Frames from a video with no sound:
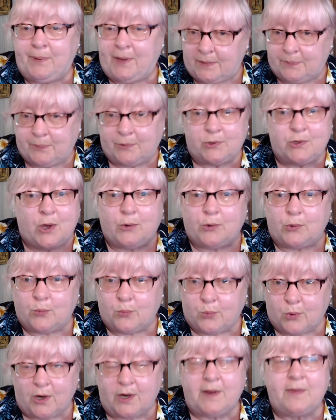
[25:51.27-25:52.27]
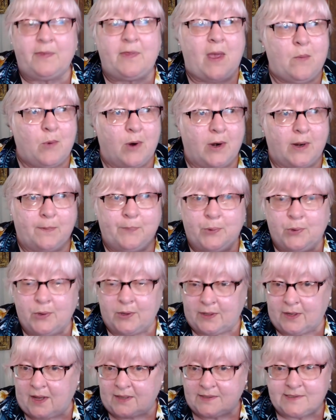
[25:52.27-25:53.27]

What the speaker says: People go to work, they want to put